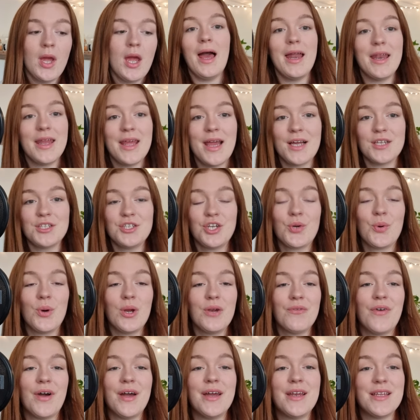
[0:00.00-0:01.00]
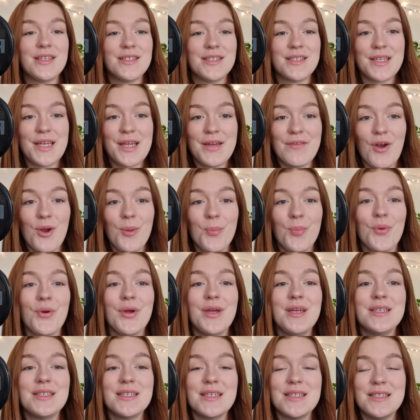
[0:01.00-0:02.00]
And he actually qualified
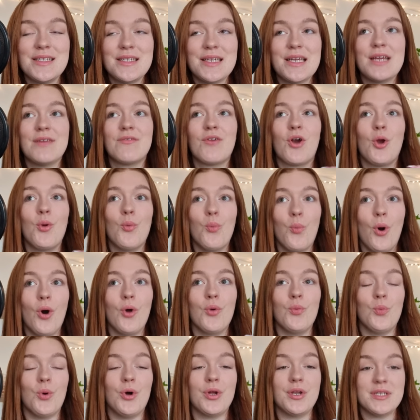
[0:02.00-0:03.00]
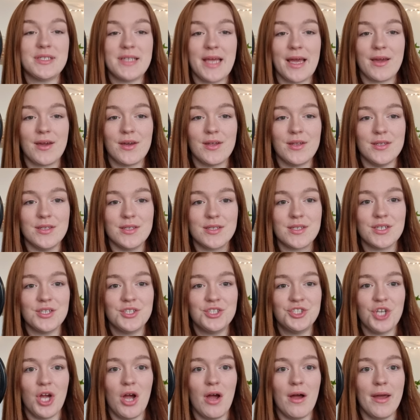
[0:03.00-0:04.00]
0.011 seconds
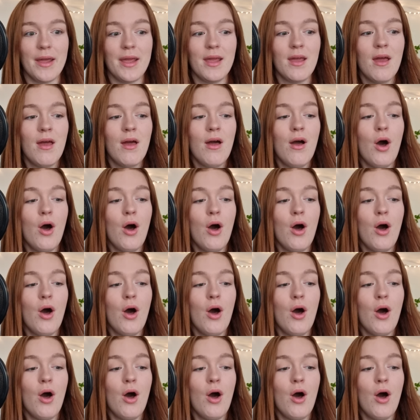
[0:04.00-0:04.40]
shy